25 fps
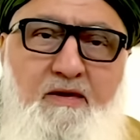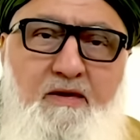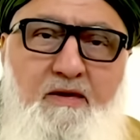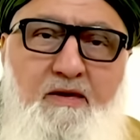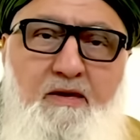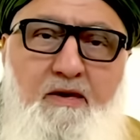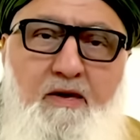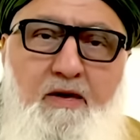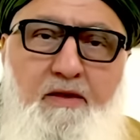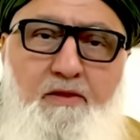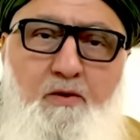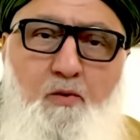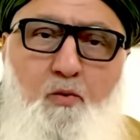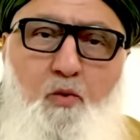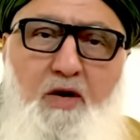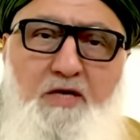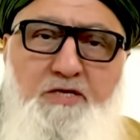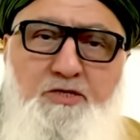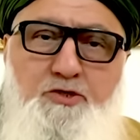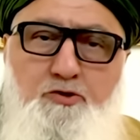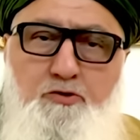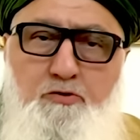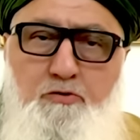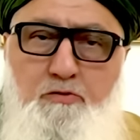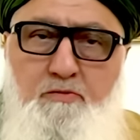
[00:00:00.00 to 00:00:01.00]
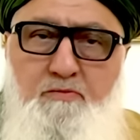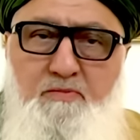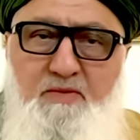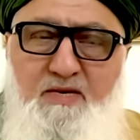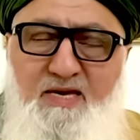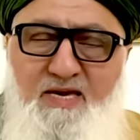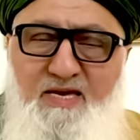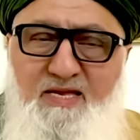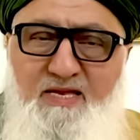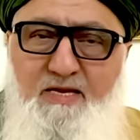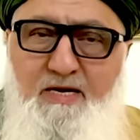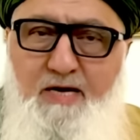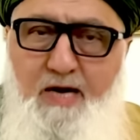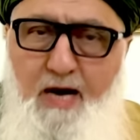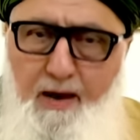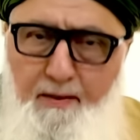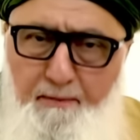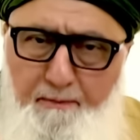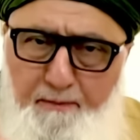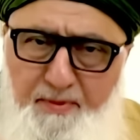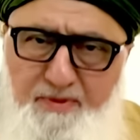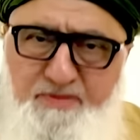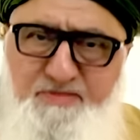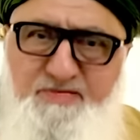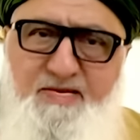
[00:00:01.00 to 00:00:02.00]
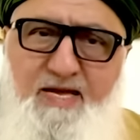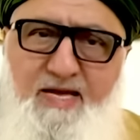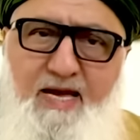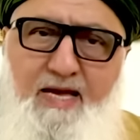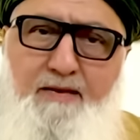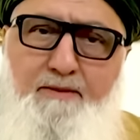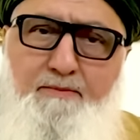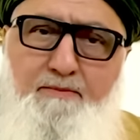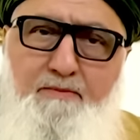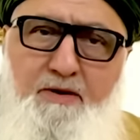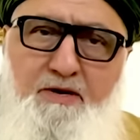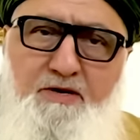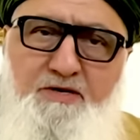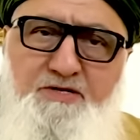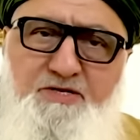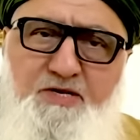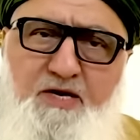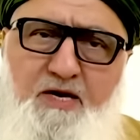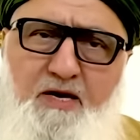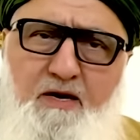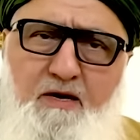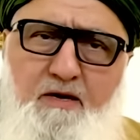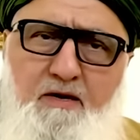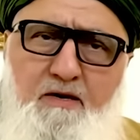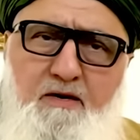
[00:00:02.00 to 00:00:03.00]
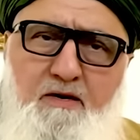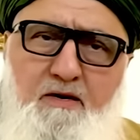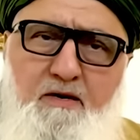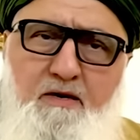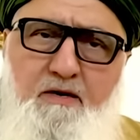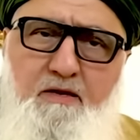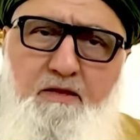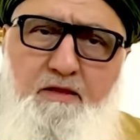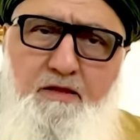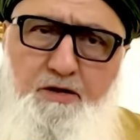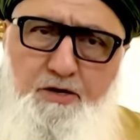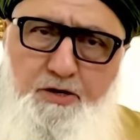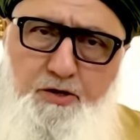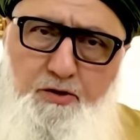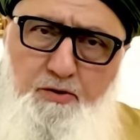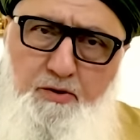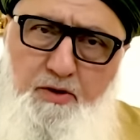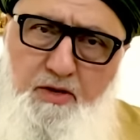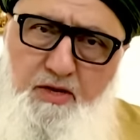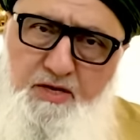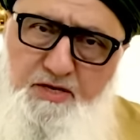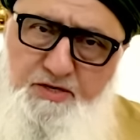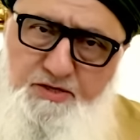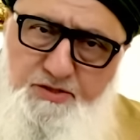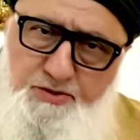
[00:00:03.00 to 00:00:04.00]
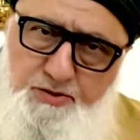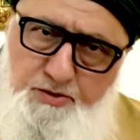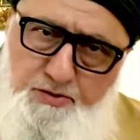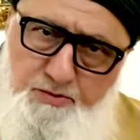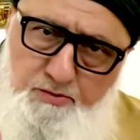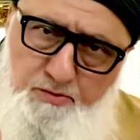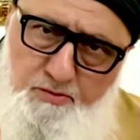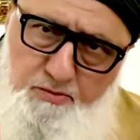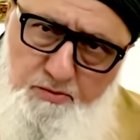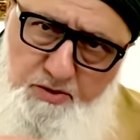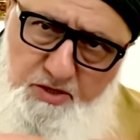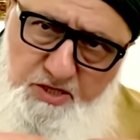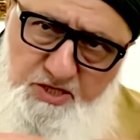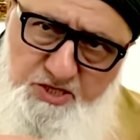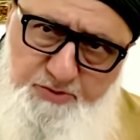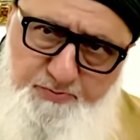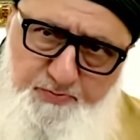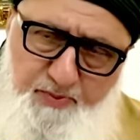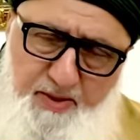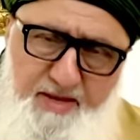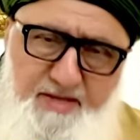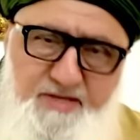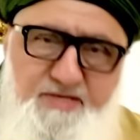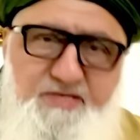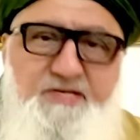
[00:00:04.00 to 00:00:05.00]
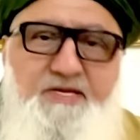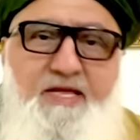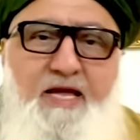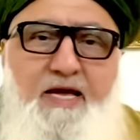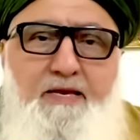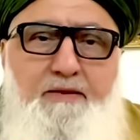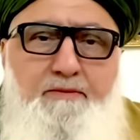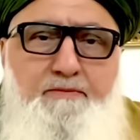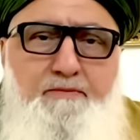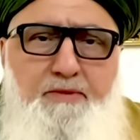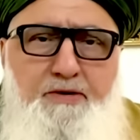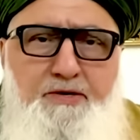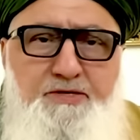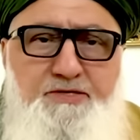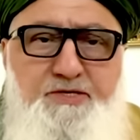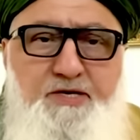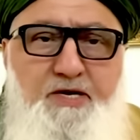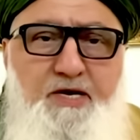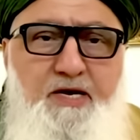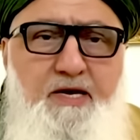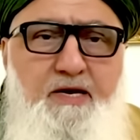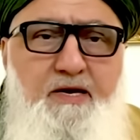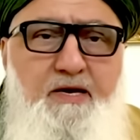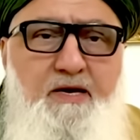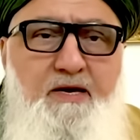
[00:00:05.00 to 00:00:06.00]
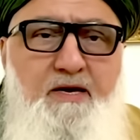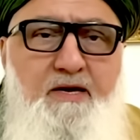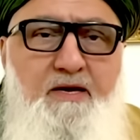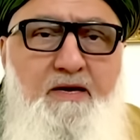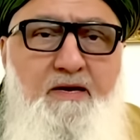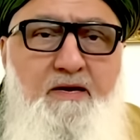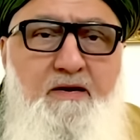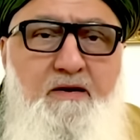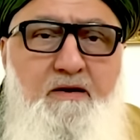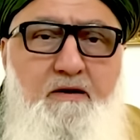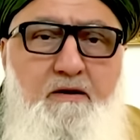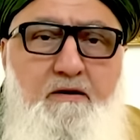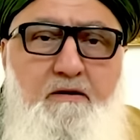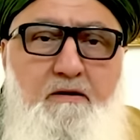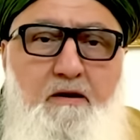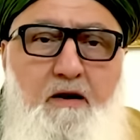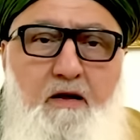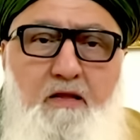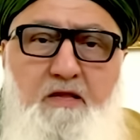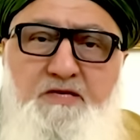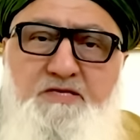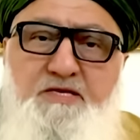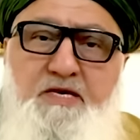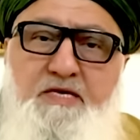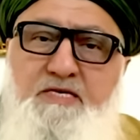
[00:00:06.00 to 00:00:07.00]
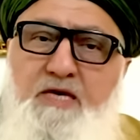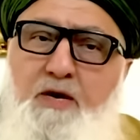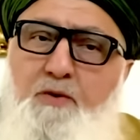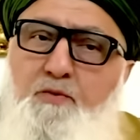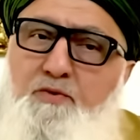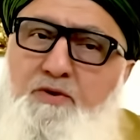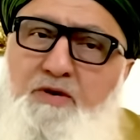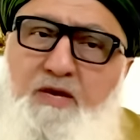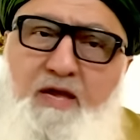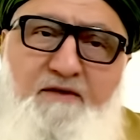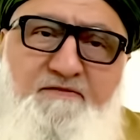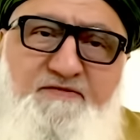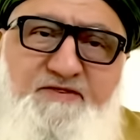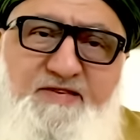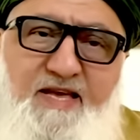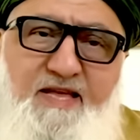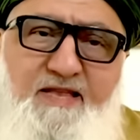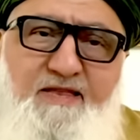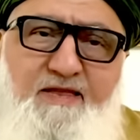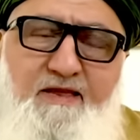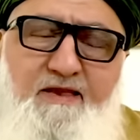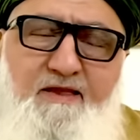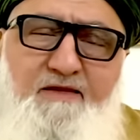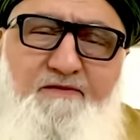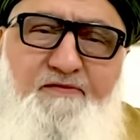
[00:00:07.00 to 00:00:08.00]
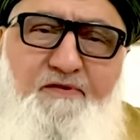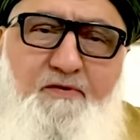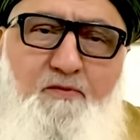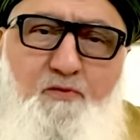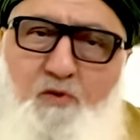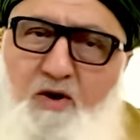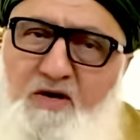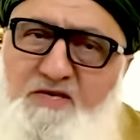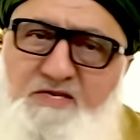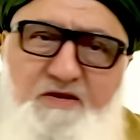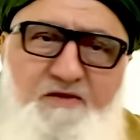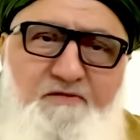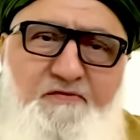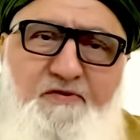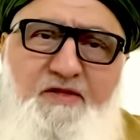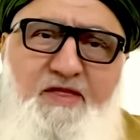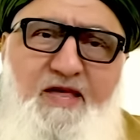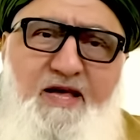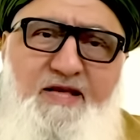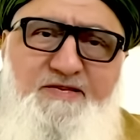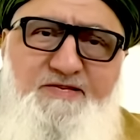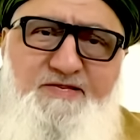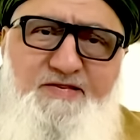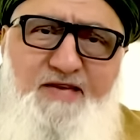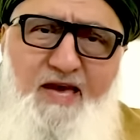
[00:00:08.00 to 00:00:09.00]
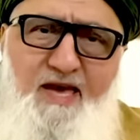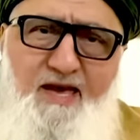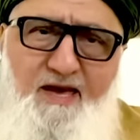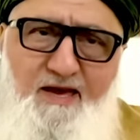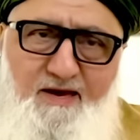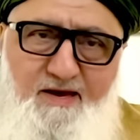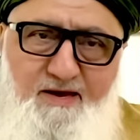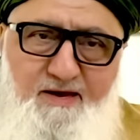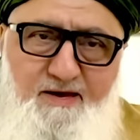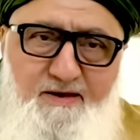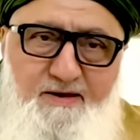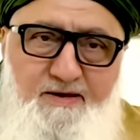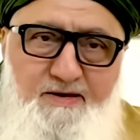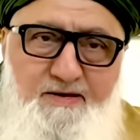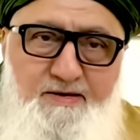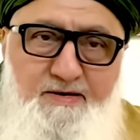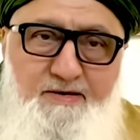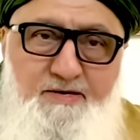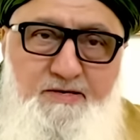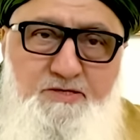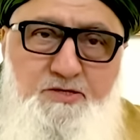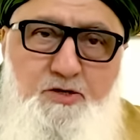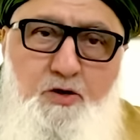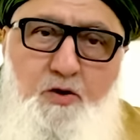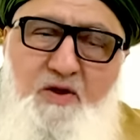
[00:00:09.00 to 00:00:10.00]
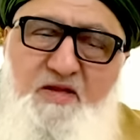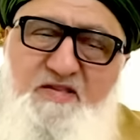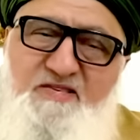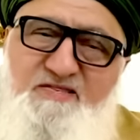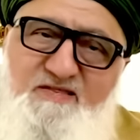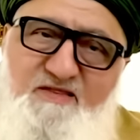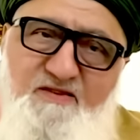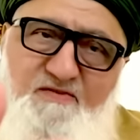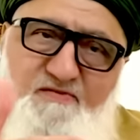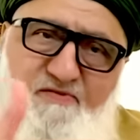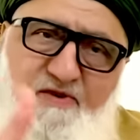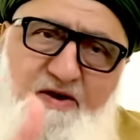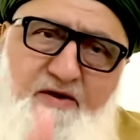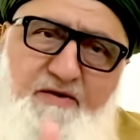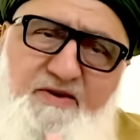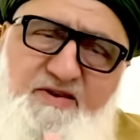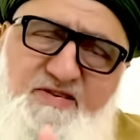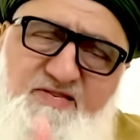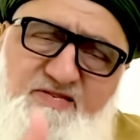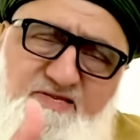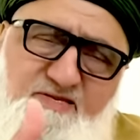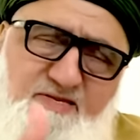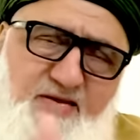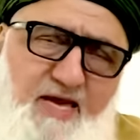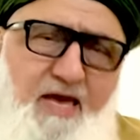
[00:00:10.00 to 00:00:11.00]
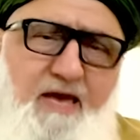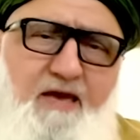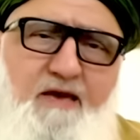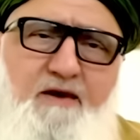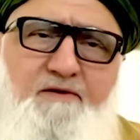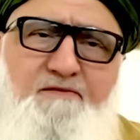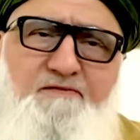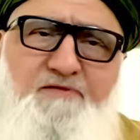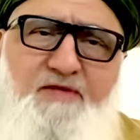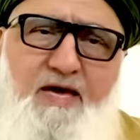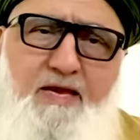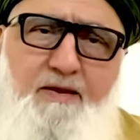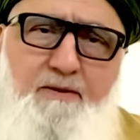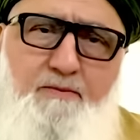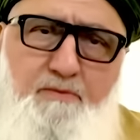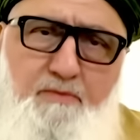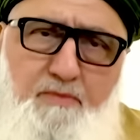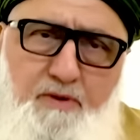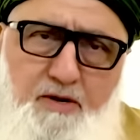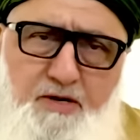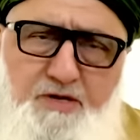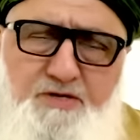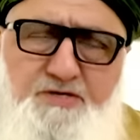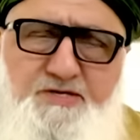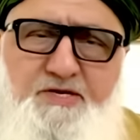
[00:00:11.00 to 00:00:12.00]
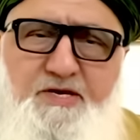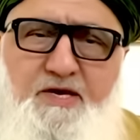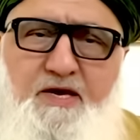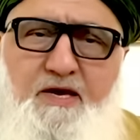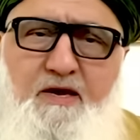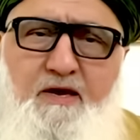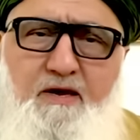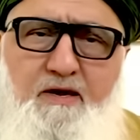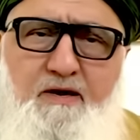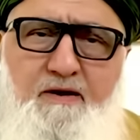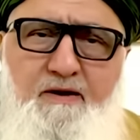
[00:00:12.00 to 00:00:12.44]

and the ones whom encompass that mercy, their duty is to dispense that mercy. Allah says, I wouldn't have sent it if it wasn't for that sake. So it's the very sake of that mercy